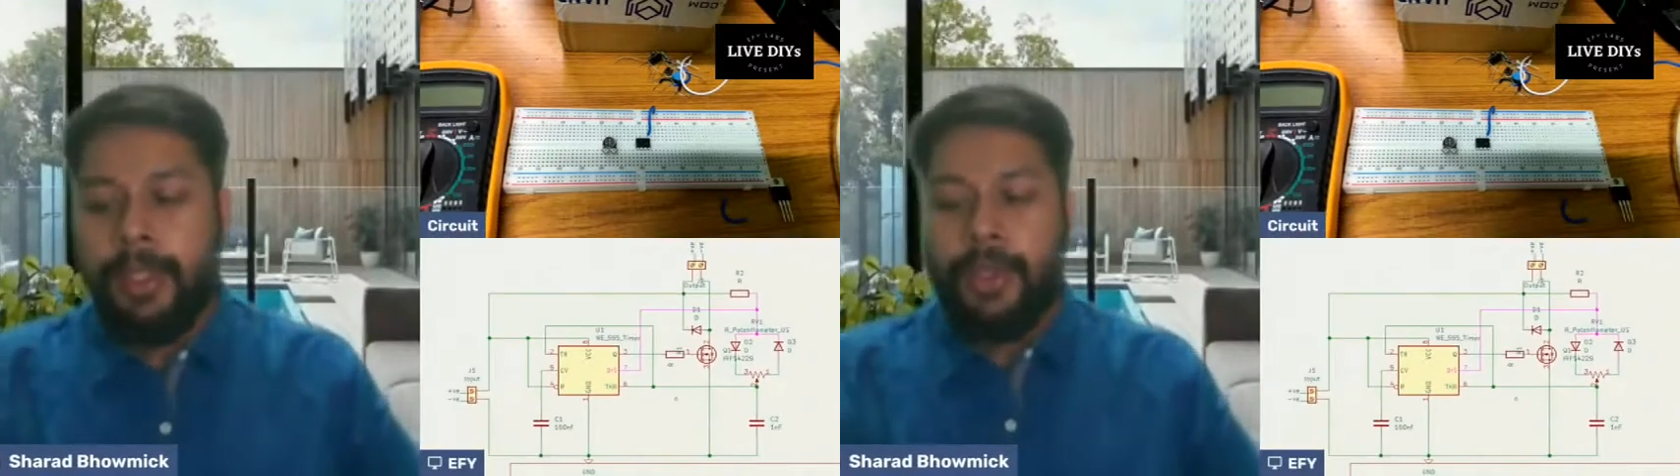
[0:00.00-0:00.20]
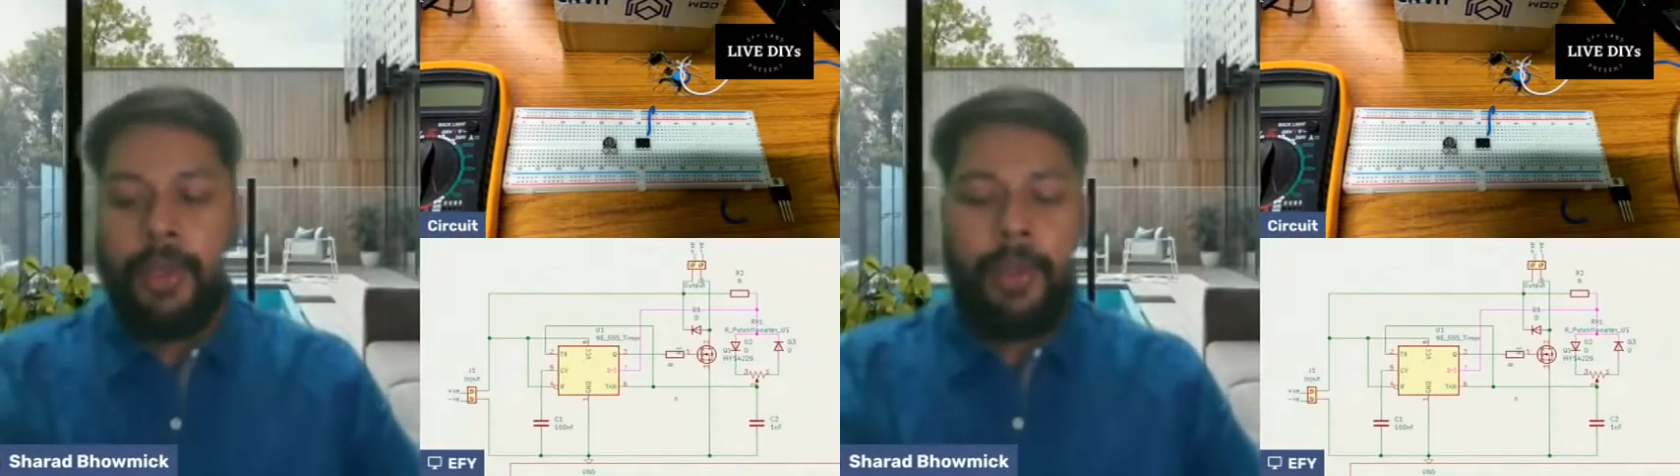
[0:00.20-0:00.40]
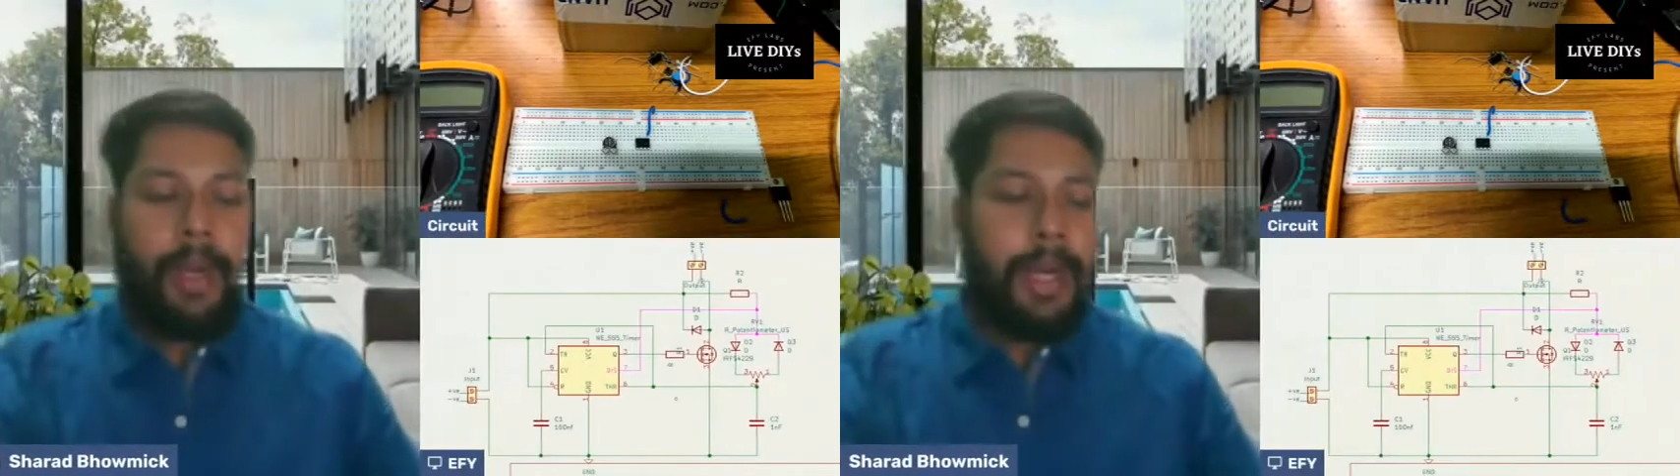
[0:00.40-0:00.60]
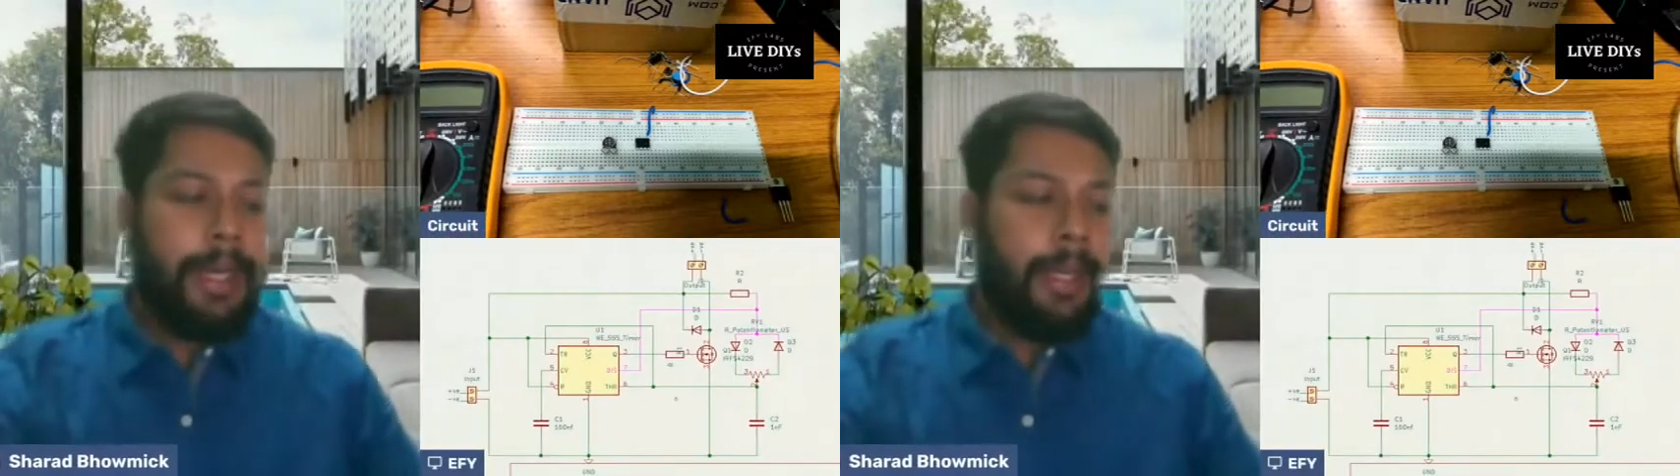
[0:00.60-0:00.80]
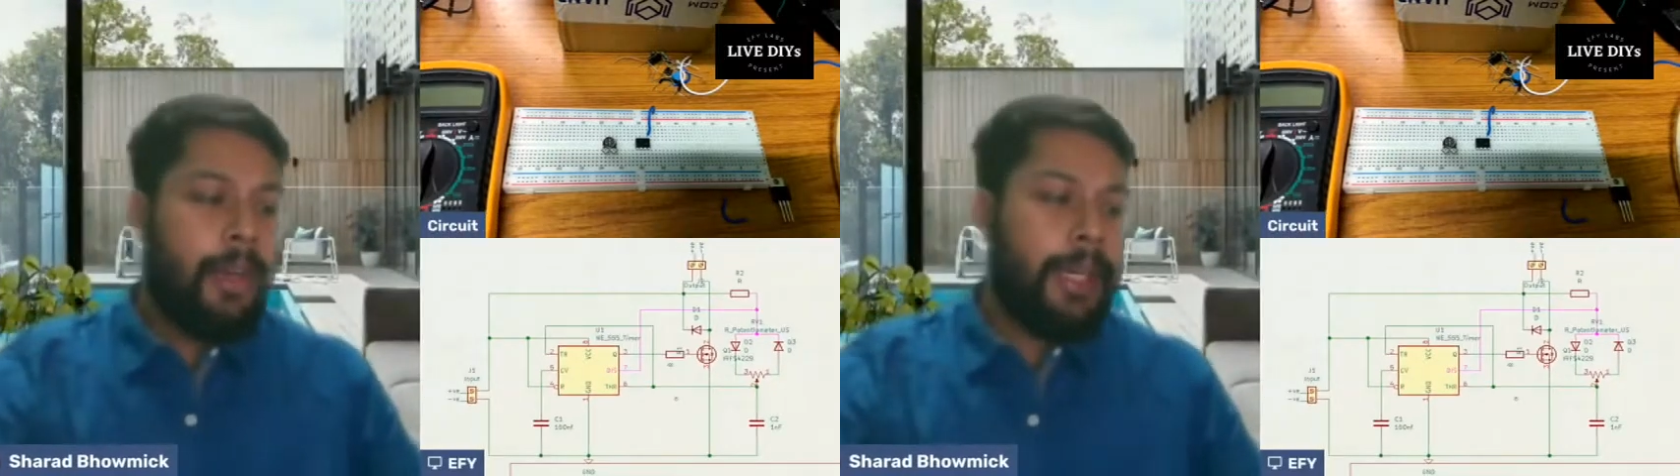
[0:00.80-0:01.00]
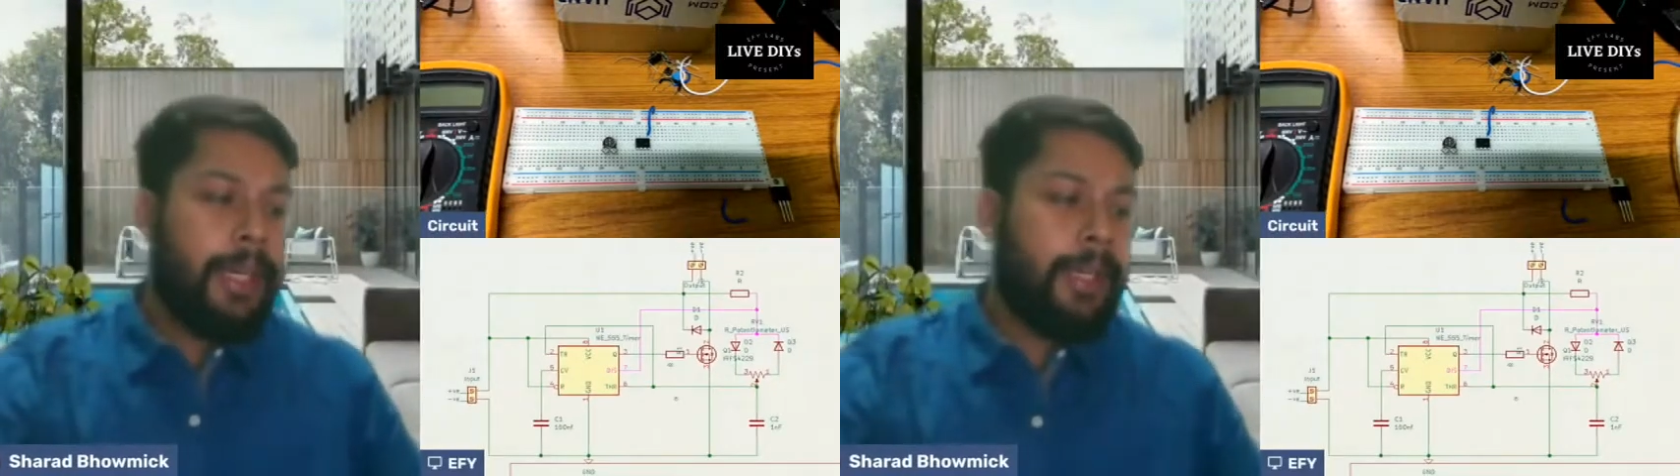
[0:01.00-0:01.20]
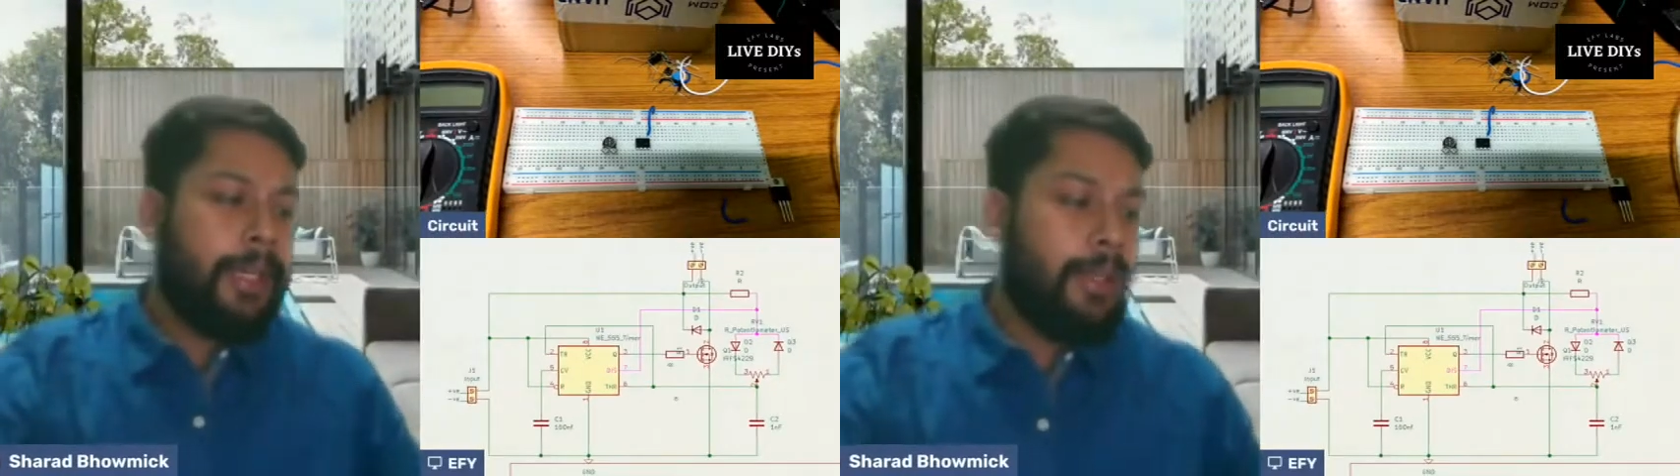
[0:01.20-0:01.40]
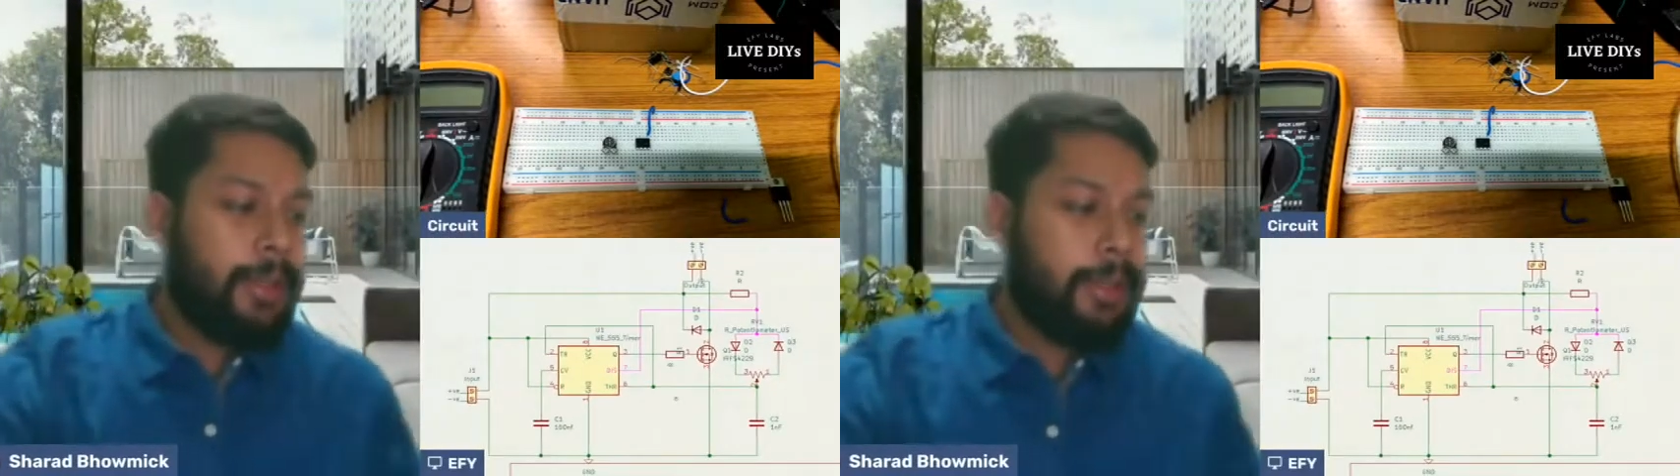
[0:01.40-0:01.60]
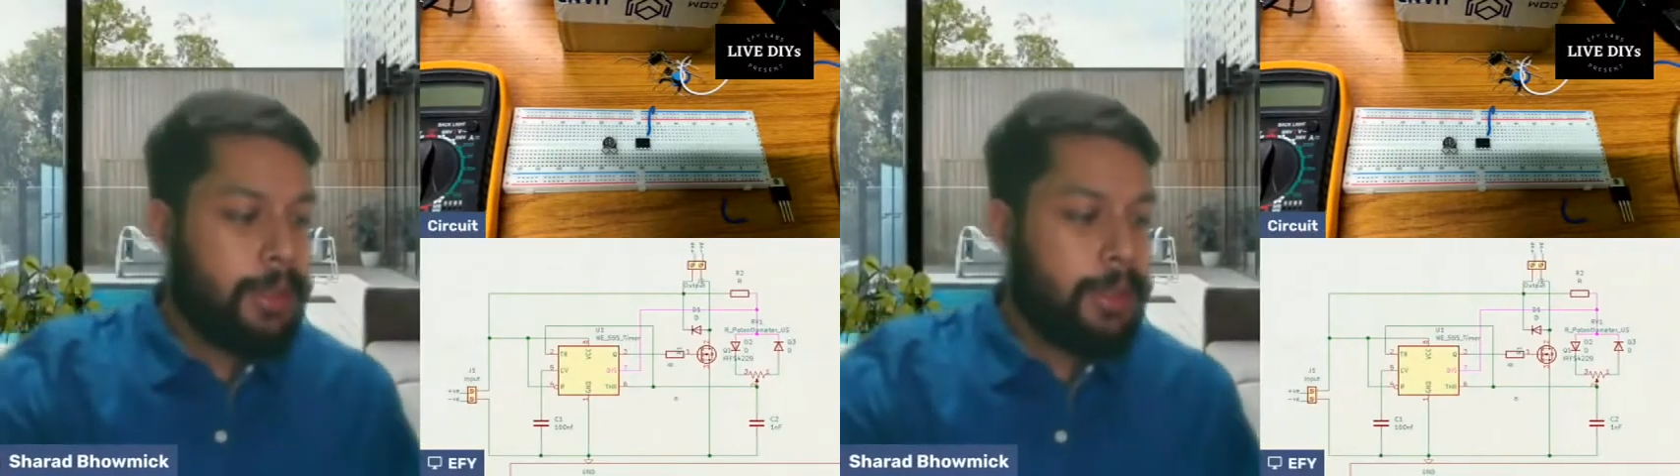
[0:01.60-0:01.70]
So I did not get a